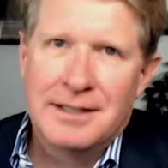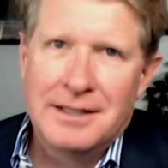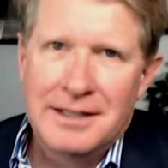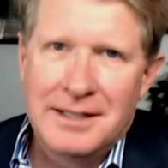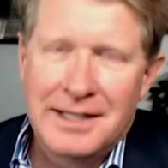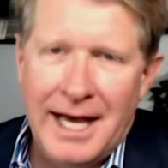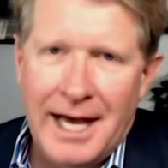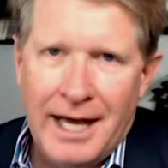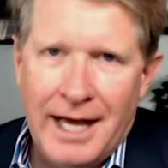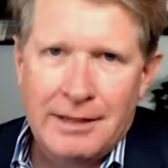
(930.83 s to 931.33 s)

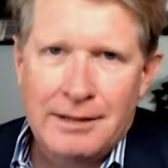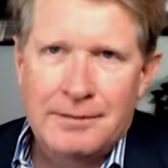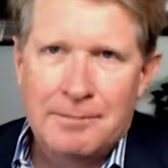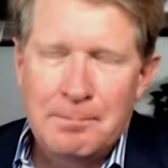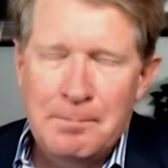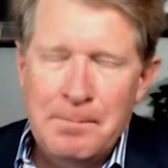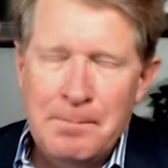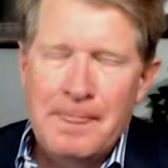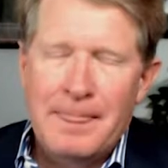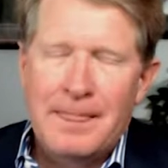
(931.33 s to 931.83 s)
that
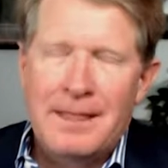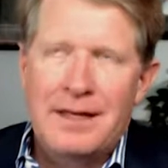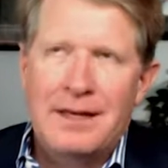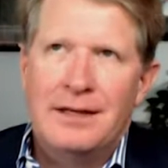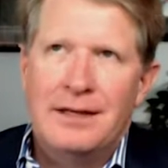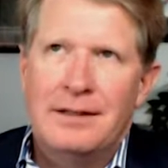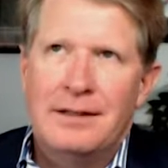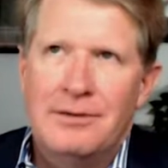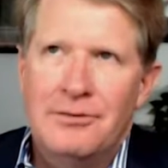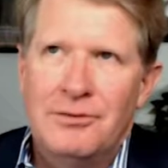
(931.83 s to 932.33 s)

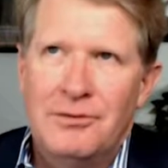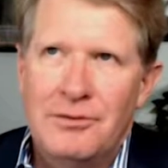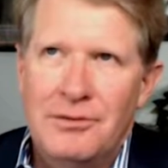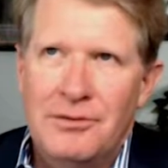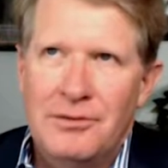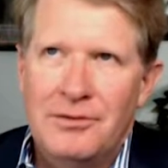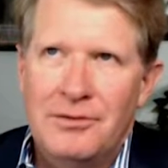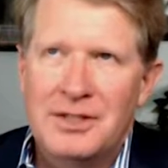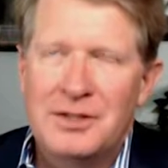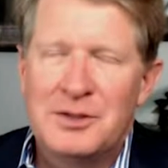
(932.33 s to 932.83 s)

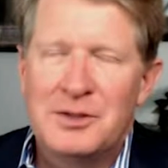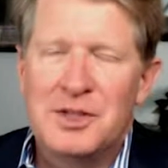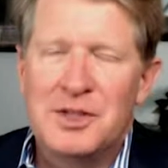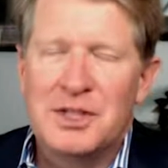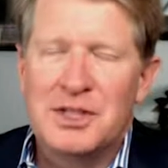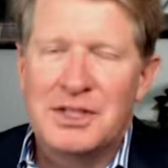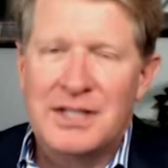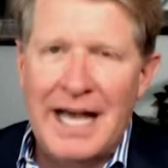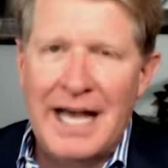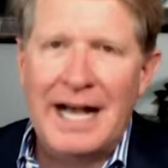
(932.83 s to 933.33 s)
this is
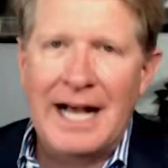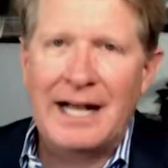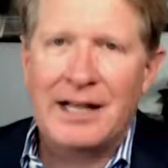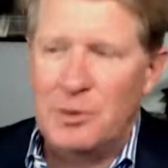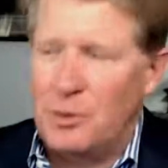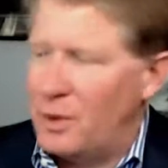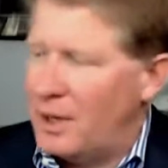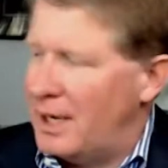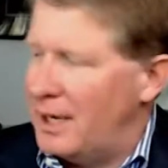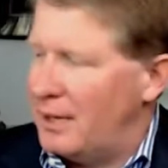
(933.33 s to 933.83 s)
exactly
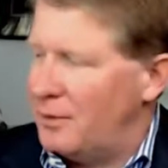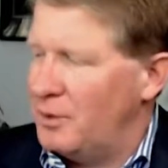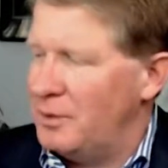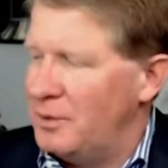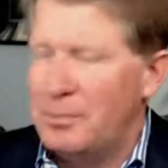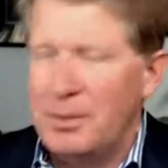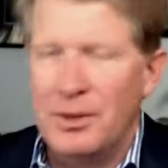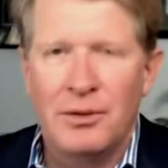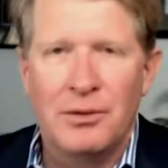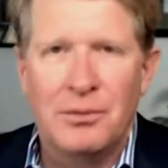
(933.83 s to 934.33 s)
why we
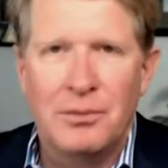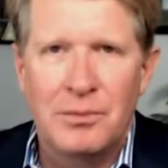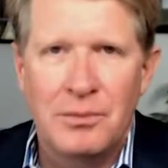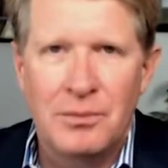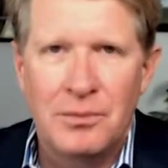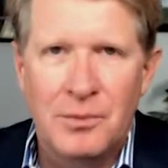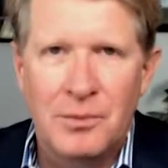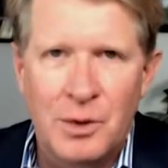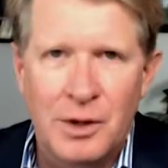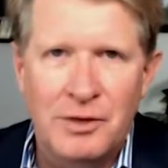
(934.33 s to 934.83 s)
built
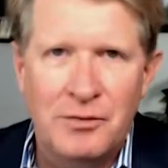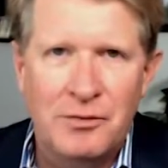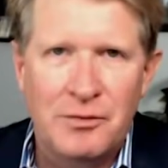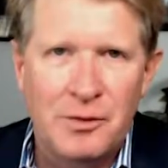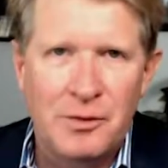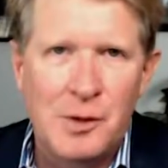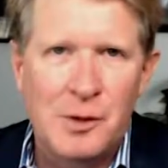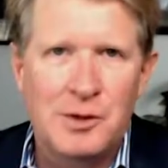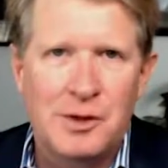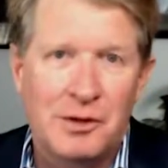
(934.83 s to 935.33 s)
Quick
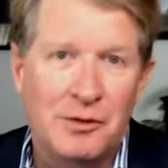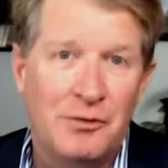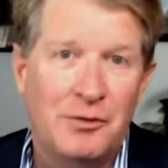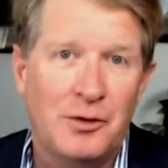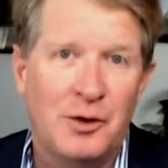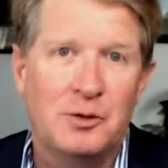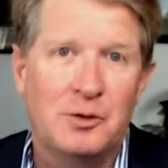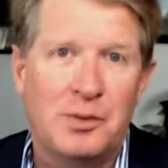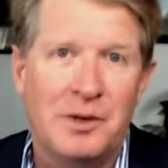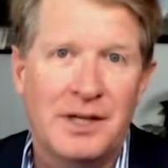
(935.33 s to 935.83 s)
Fuse in the
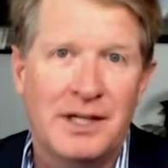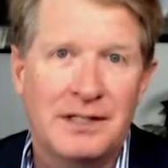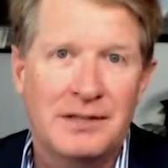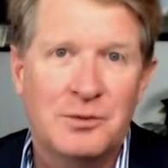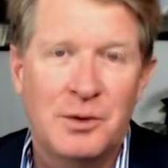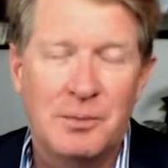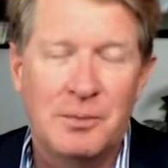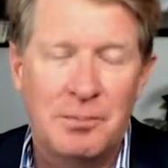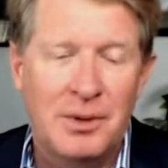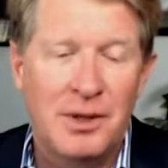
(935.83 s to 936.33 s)
first place.
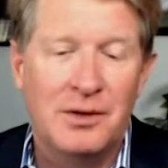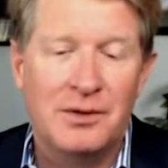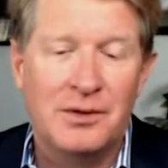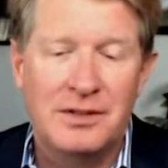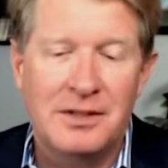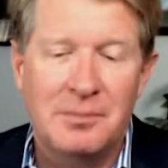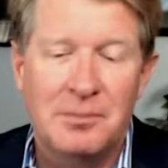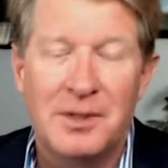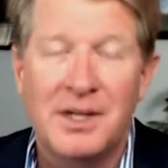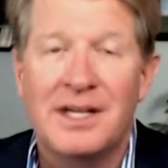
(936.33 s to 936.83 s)
We built
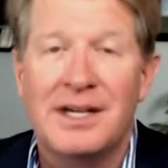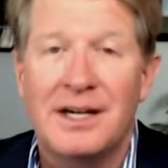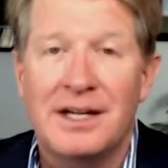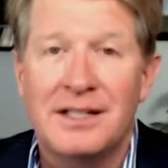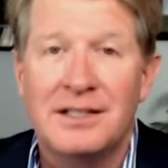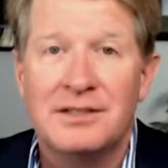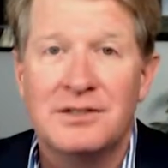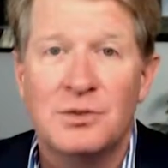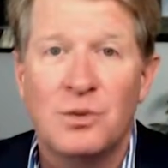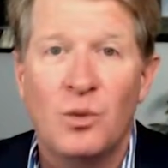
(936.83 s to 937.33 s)
it
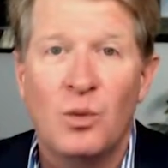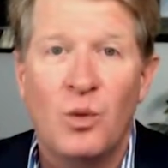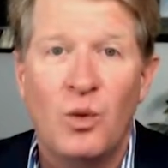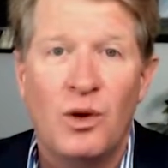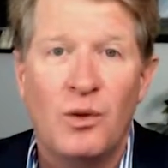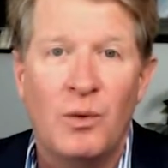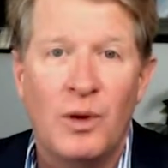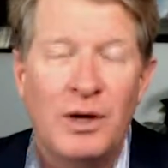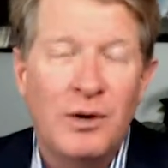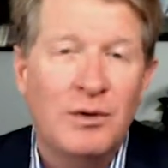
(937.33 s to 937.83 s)
because
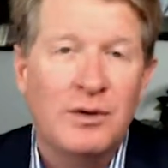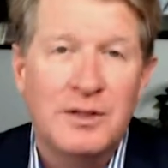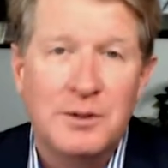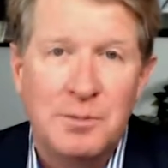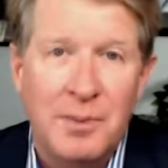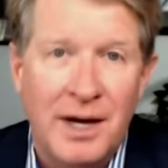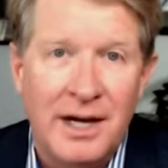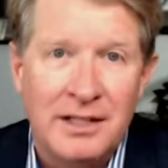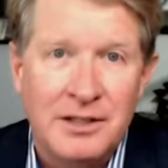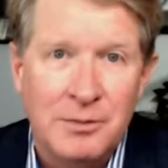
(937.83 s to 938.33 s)
we were
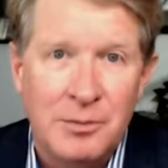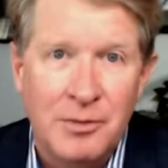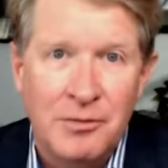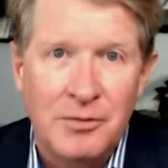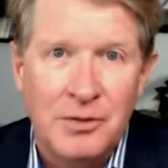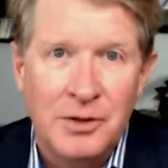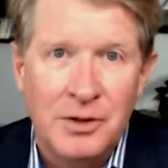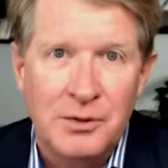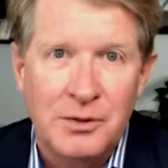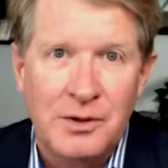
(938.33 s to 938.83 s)
responsible
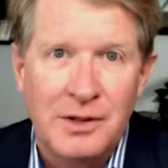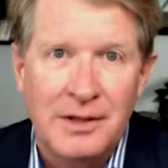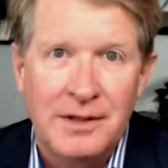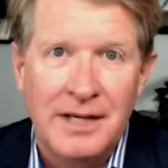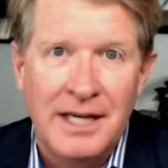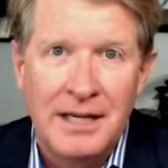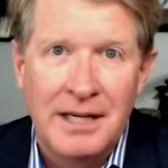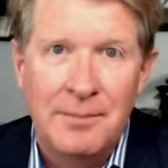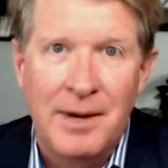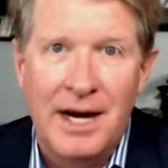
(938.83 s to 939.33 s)
for doing
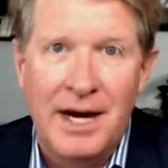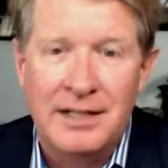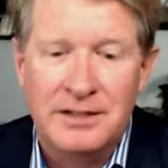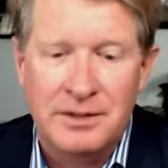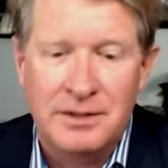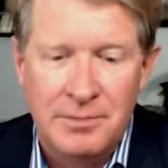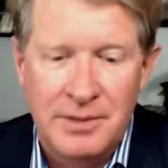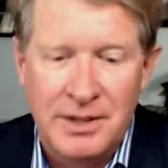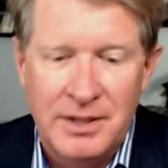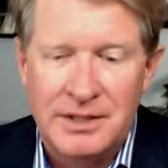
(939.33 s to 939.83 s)
eBuy
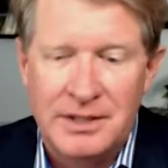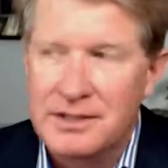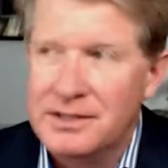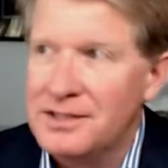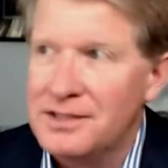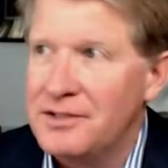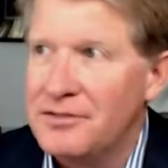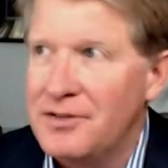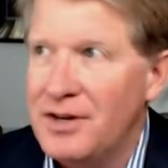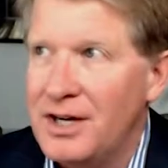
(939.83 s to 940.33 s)
submissions,
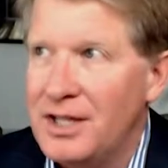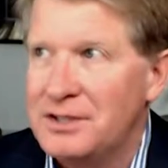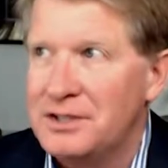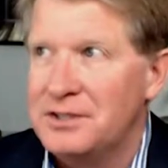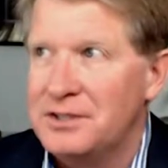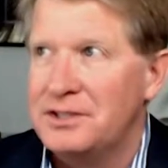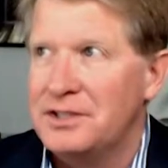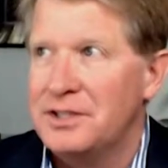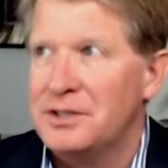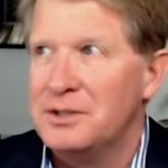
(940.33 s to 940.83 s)
and if
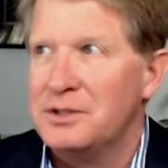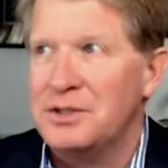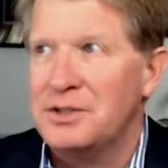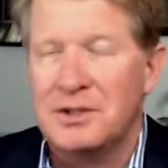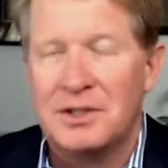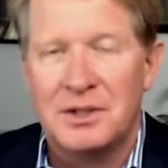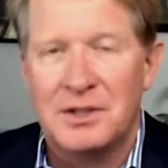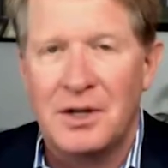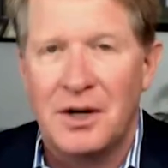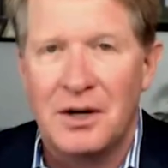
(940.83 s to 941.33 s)
Aisha's here, she
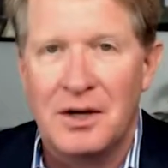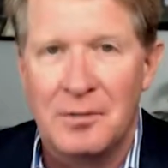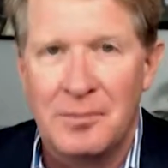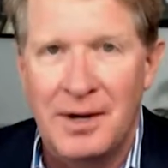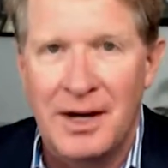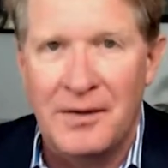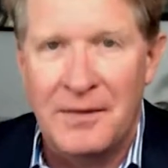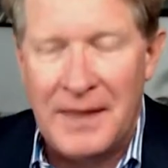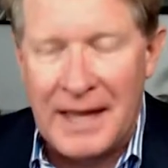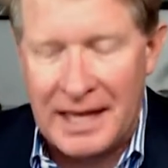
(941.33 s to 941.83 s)
can talk
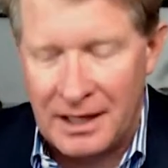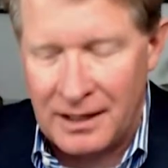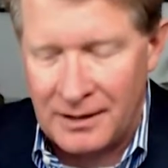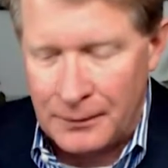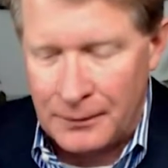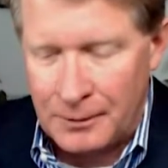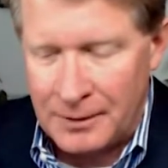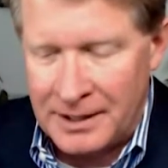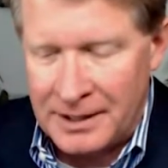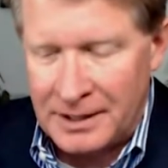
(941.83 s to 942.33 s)
about that
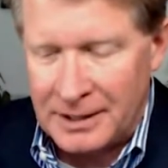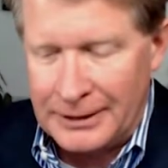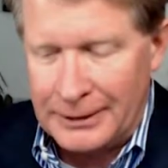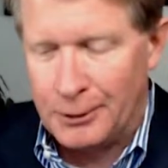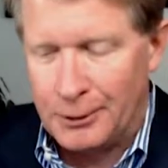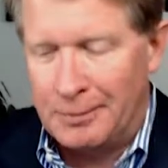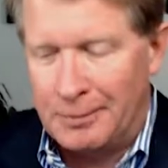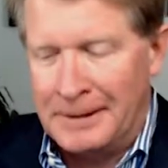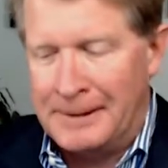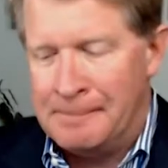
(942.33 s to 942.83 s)
in a
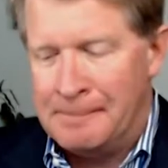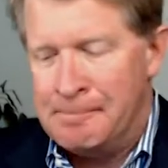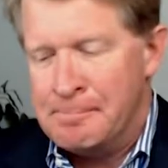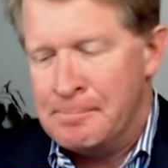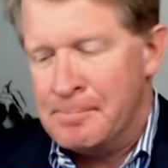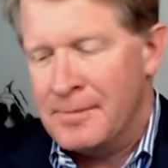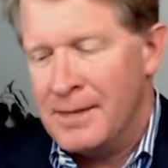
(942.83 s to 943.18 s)
little bit.